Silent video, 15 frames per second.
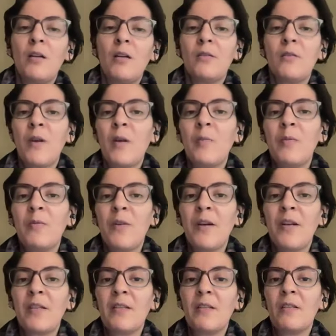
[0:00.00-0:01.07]
development
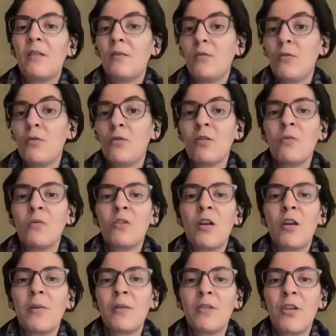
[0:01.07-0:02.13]
finance institutions, which
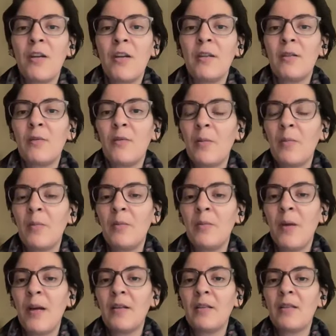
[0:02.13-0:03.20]
are the China Development
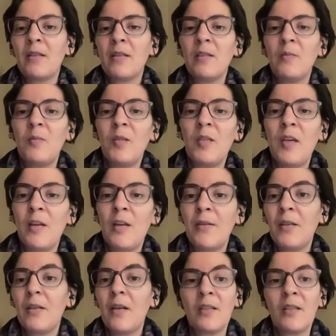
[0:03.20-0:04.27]
Bank, CDB, and
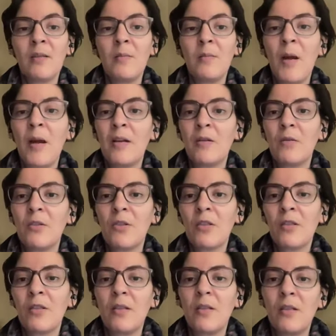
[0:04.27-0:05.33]
the Exim Bank, which
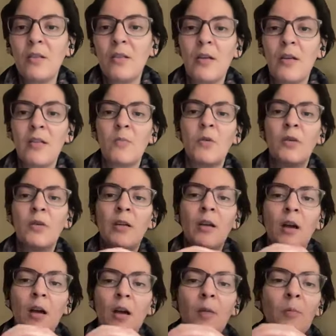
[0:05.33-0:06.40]
is the
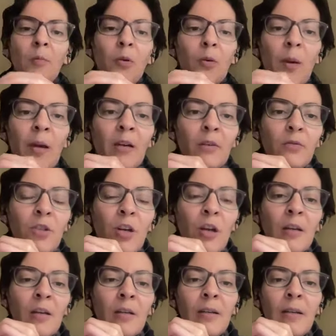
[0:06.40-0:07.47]
Export-Import Bank of
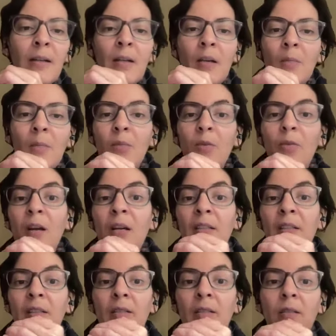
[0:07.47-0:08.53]
China,
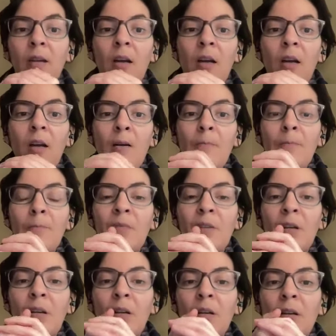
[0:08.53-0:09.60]
provided
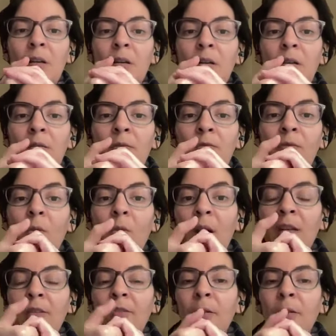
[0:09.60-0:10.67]

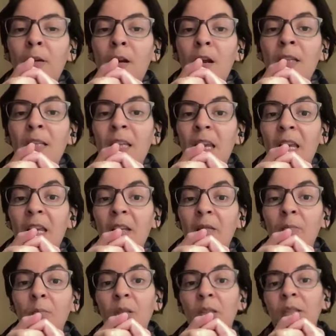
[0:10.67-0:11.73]

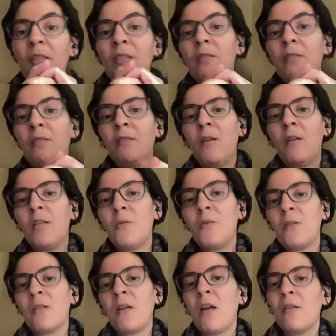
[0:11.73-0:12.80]
498 billion
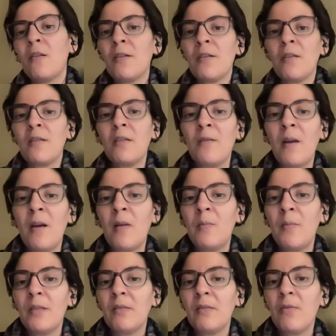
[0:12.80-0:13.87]
US dollars in
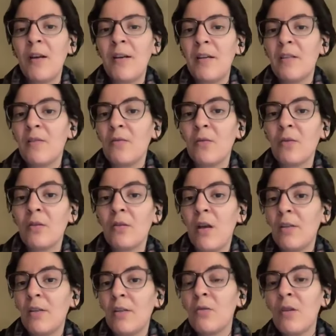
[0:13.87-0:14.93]
development finance
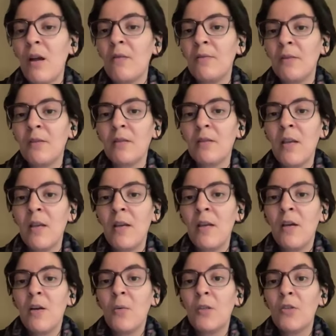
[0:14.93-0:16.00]
to sovereigns,
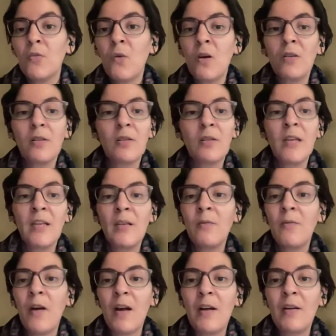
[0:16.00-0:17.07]
which was
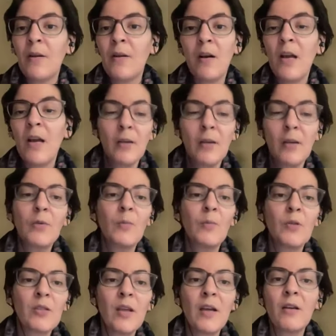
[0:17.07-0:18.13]

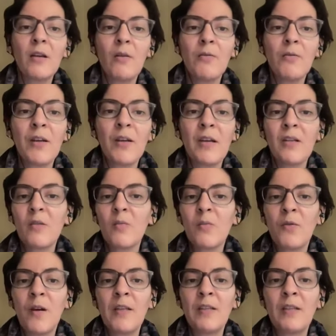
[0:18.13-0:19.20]
83% of finance
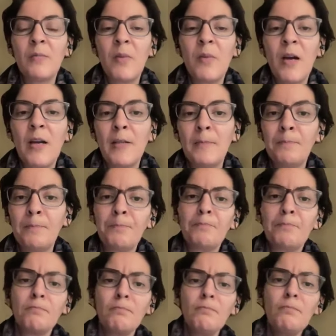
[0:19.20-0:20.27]
provided by
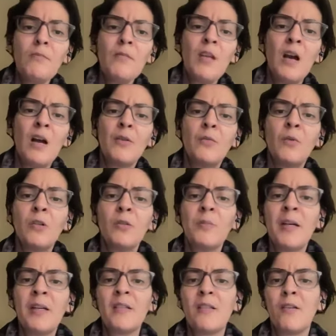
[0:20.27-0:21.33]
the World
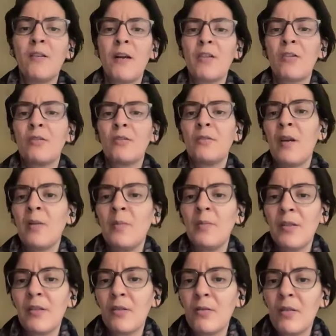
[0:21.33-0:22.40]
Bank's International
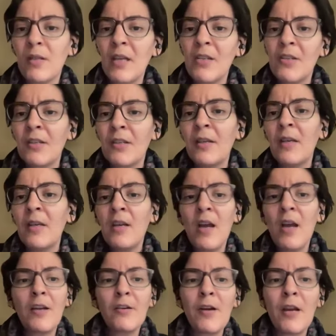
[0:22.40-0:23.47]
Development Association,
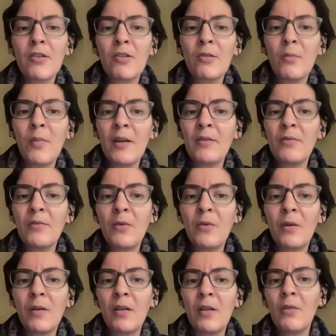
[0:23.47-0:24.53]
and a National Bank
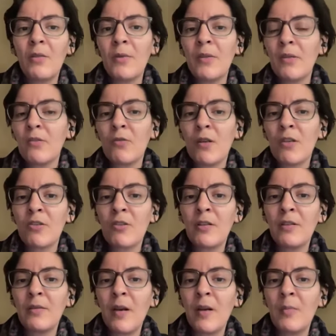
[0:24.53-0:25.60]
for Reconstruction and
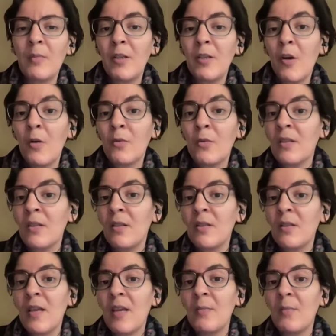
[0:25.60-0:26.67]
Development loans in the
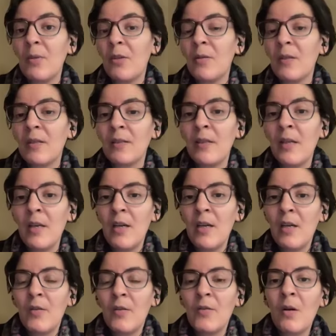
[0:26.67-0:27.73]
same period.
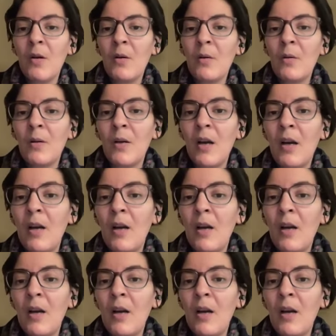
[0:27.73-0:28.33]
So